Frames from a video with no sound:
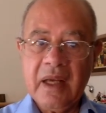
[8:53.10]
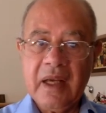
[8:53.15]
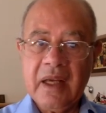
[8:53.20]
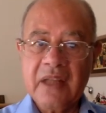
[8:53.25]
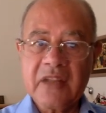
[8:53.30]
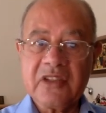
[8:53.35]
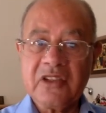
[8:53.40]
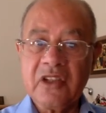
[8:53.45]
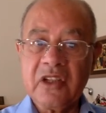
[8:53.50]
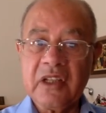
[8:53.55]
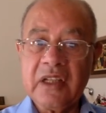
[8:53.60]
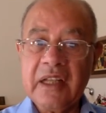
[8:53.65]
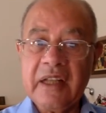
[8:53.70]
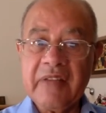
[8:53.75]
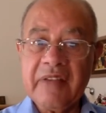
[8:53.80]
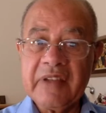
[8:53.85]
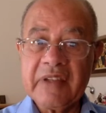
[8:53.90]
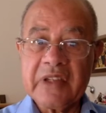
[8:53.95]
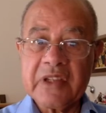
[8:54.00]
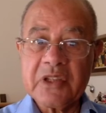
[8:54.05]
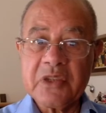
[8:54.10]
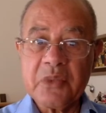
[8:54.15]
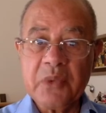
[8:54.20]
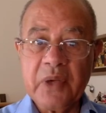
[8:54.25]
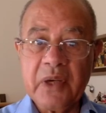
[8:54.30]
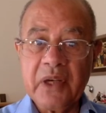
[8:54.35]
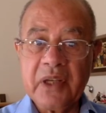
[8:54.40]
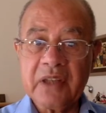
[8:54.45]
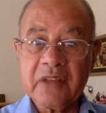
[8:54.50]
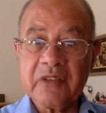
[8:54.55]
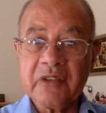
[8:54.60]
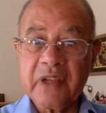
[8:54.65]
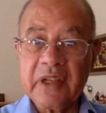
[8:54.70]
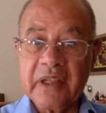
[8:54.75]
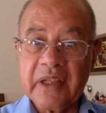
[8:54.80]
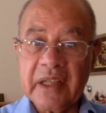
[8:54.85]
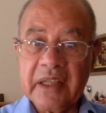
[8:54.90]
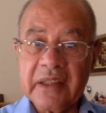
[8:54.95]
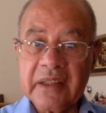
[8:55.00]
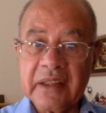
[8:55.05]
It's not leaving this world for
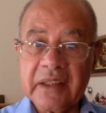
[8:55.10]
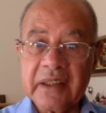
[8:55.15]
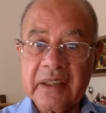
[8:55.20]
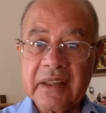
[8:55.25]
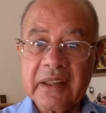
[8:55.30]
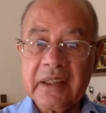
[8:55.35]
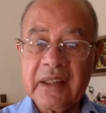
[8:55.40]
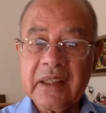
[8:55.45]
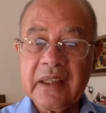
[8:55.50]
another,